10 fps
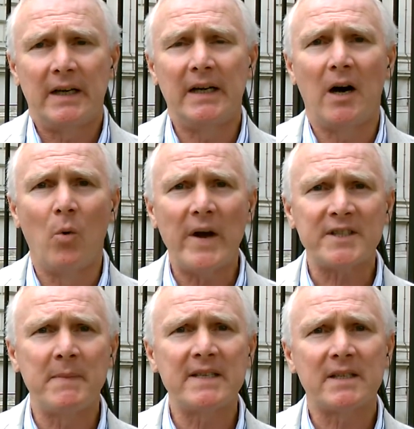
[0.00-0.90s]
a
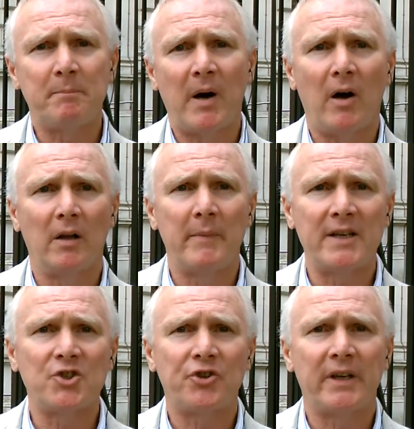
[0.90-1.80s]
Westminster
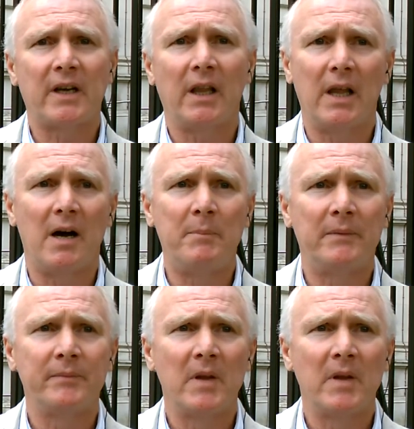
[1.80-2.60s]
parliamentary club